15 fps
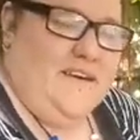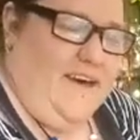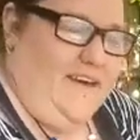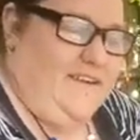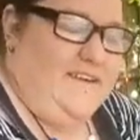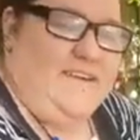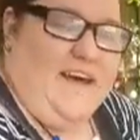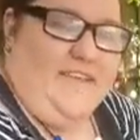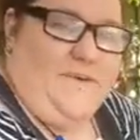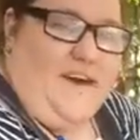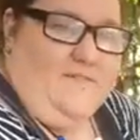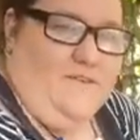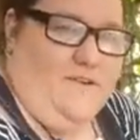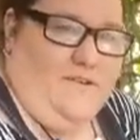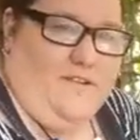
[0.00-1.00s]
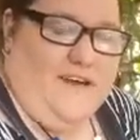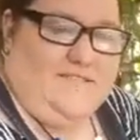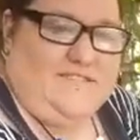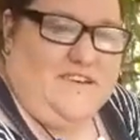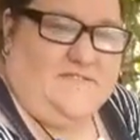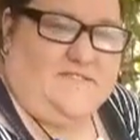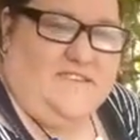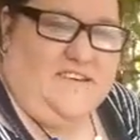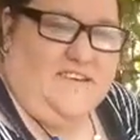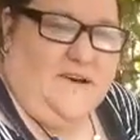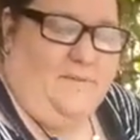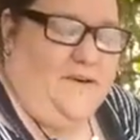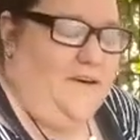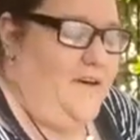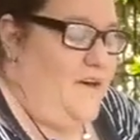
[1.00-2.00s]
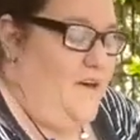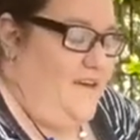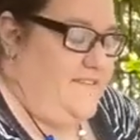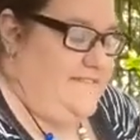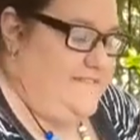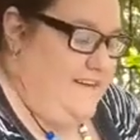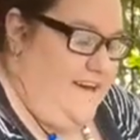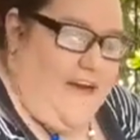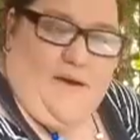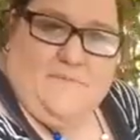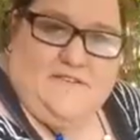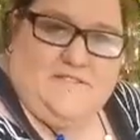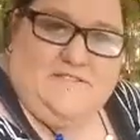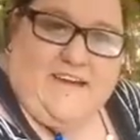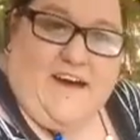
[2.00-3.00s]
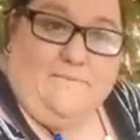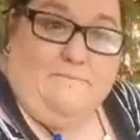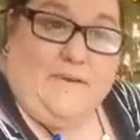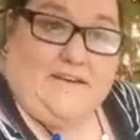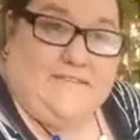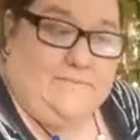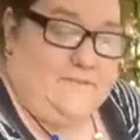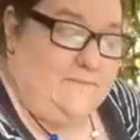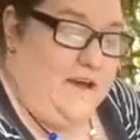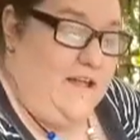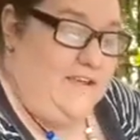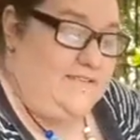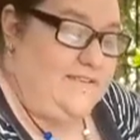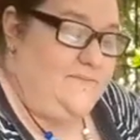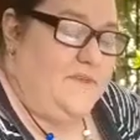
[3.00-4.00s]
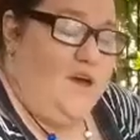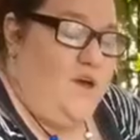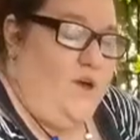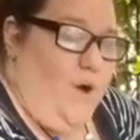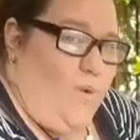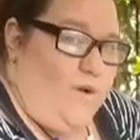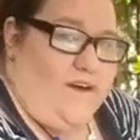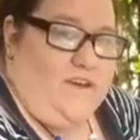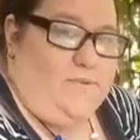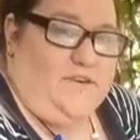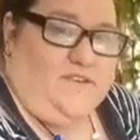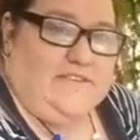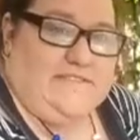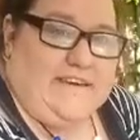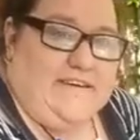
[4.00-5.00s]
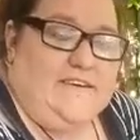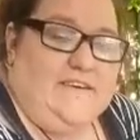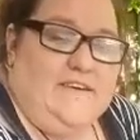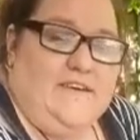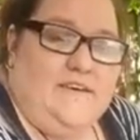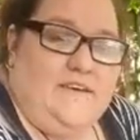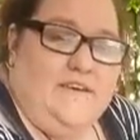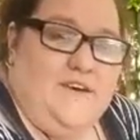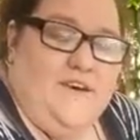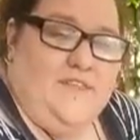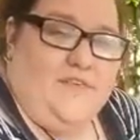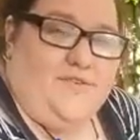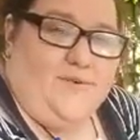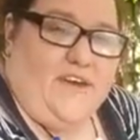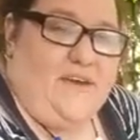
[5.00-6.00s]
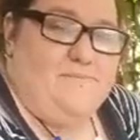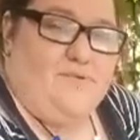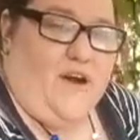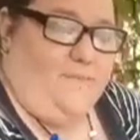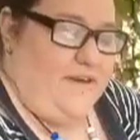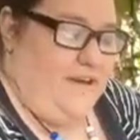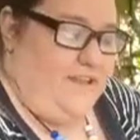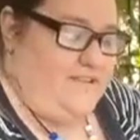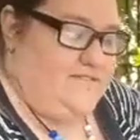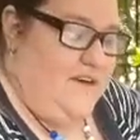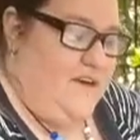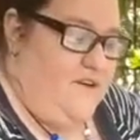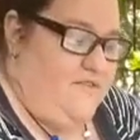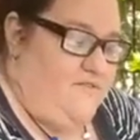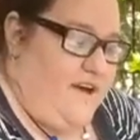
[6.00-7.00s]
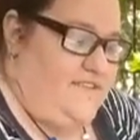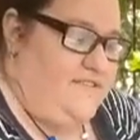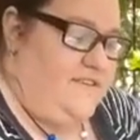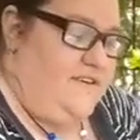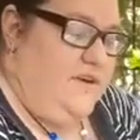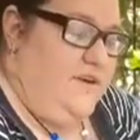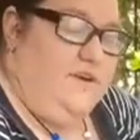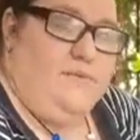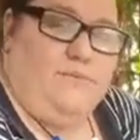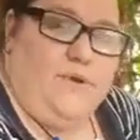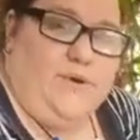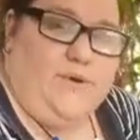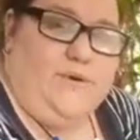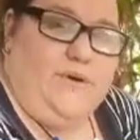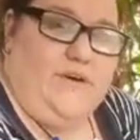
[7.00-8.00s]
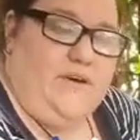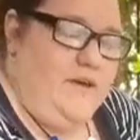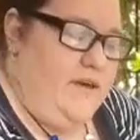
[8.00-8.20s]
Okay, now that we have all our stuff set up, it's time to start mixing some colours. We're going to be using the three primary colours, red, yellow